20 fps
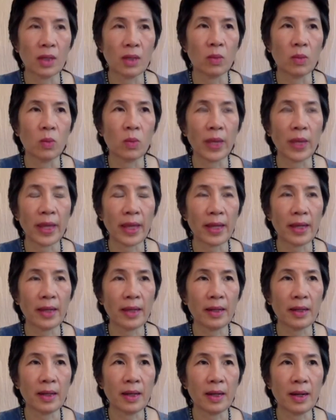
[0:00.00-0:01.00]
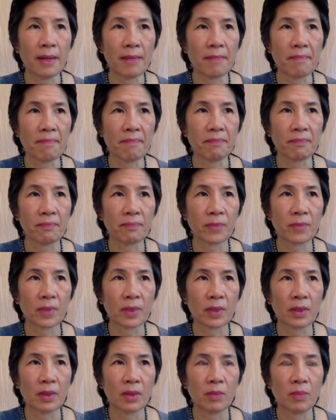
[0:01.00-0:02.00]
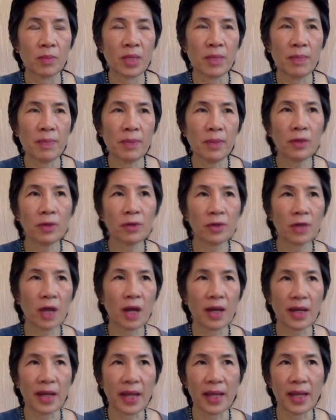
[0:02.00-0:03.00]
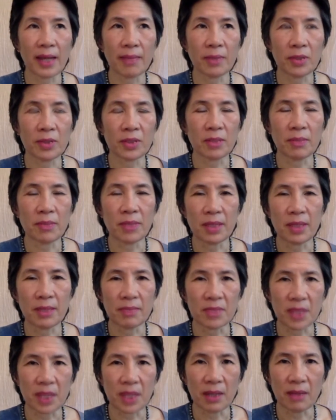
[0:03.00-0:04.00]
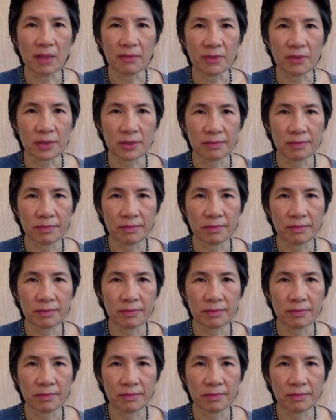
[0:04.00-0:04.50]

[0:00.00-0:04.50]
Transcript: when um, people are not able to be themselves,